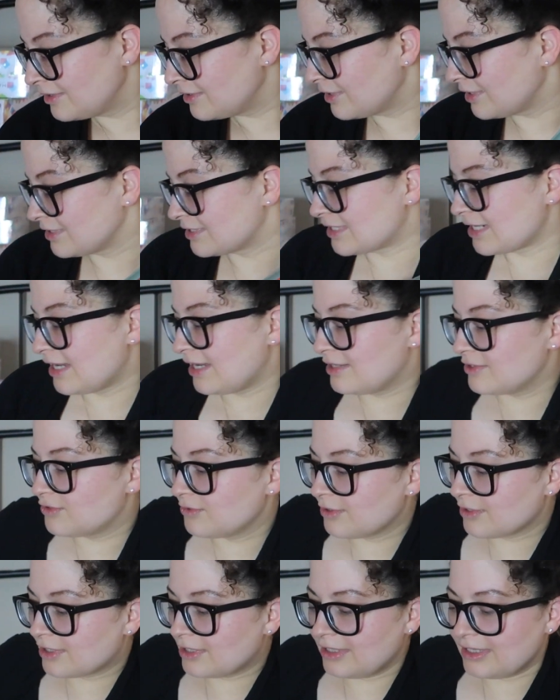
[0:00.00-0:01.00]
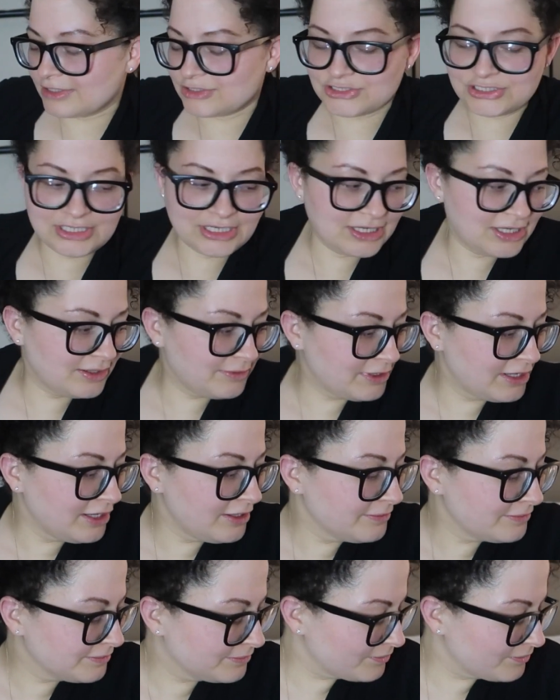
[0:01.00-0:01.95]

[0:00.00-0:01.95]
Nice to add to our collection anyway.